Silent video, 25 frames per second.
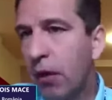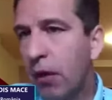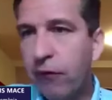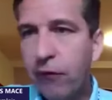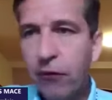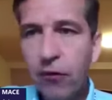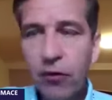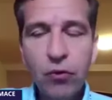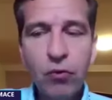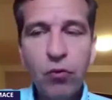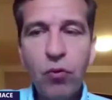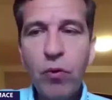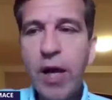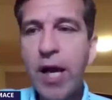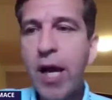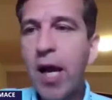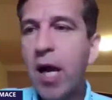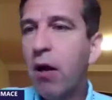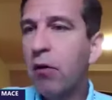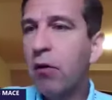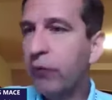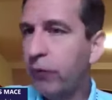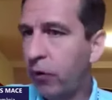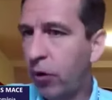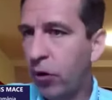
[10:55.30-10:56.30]
for the
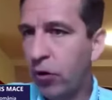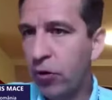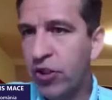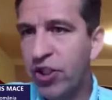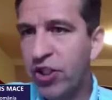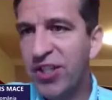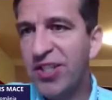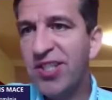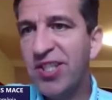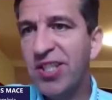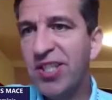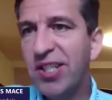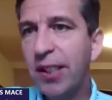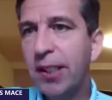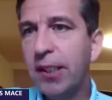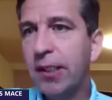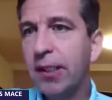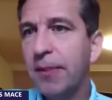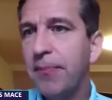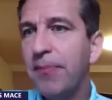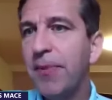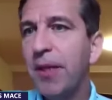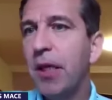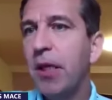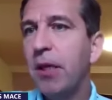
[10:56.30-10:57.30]
warehouse, the
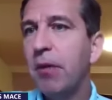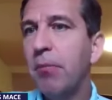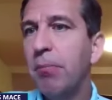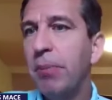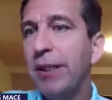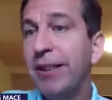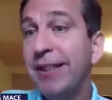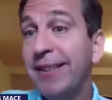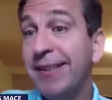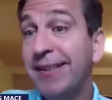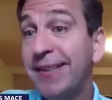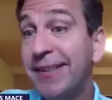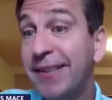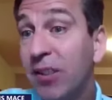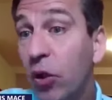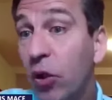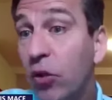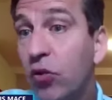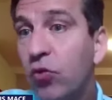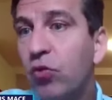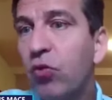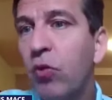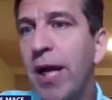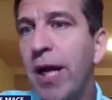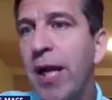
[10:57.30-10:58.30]
logistic but it's
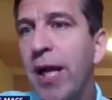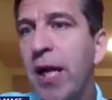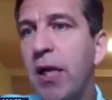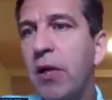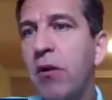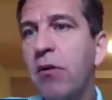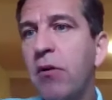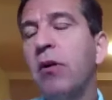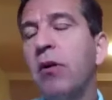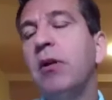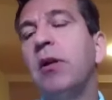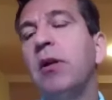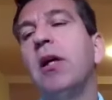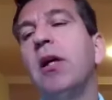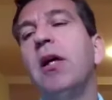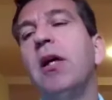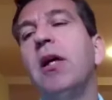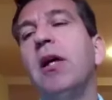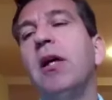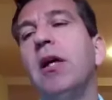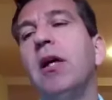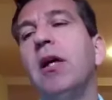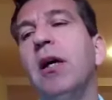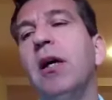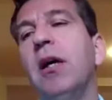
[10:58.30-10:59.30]
not well known
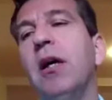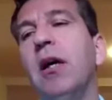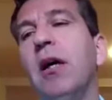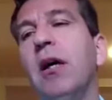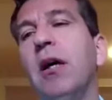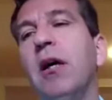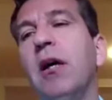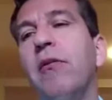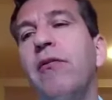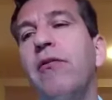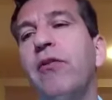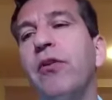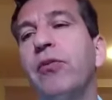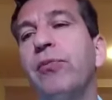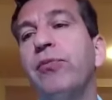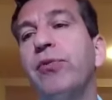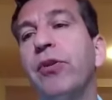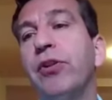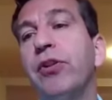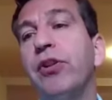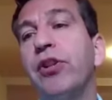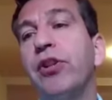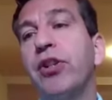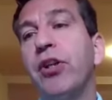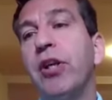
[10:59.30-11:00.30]
uh, for the
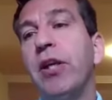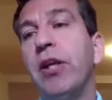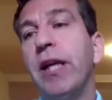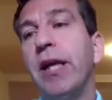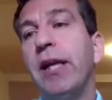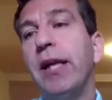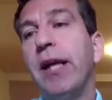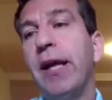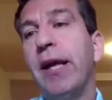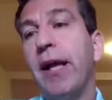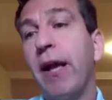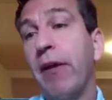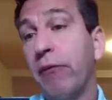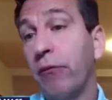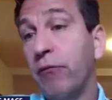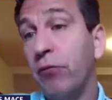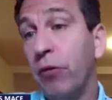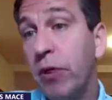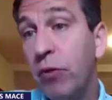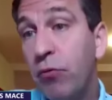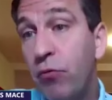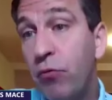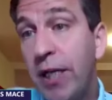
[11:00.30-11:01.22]
production. And, and I, uh, we